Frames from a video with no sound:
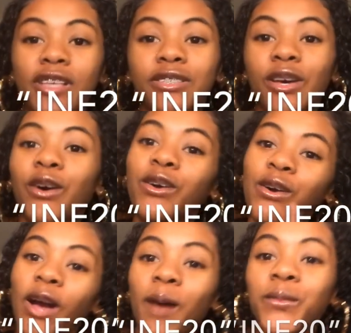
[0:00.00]
So
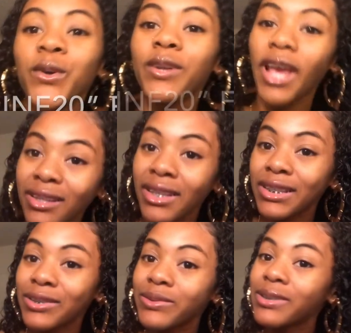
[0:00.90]
go copy a
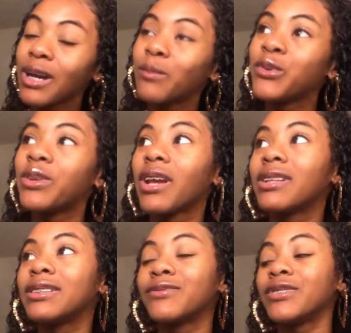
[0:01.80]
necklace. You can copy a
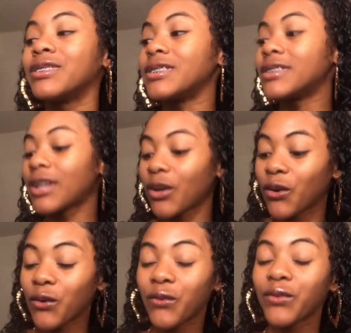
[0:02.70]
necklace for
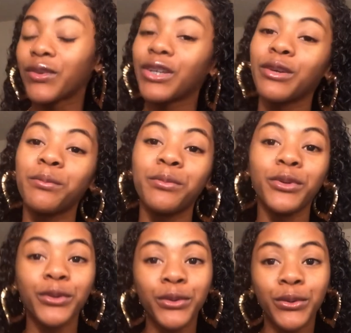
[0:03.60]
yourself, for your
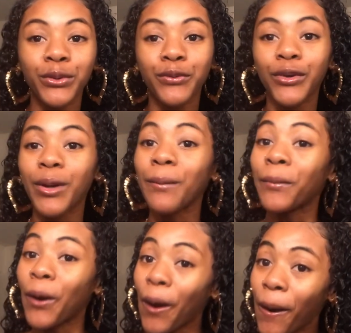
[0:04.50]
boo, for your
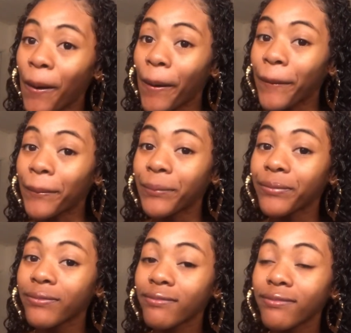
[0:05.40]
mom,
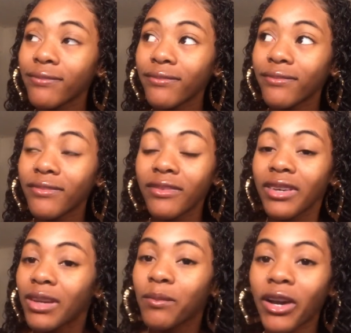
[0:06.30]

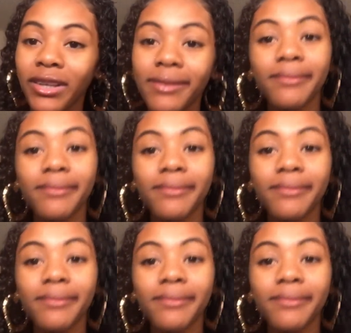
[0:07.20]
anybody.